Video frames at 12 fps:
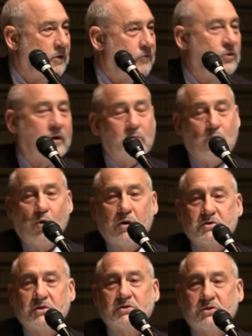Philip
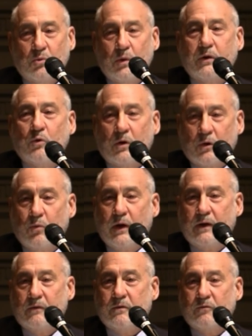Morris is suing
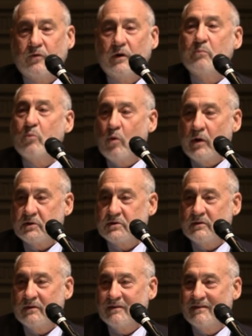Uruguayan Philip
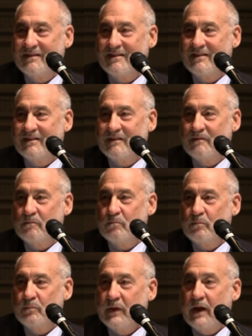Morris.
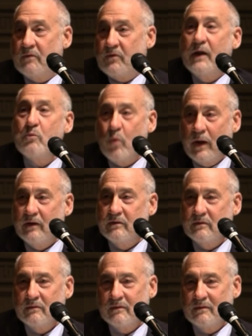And if they win,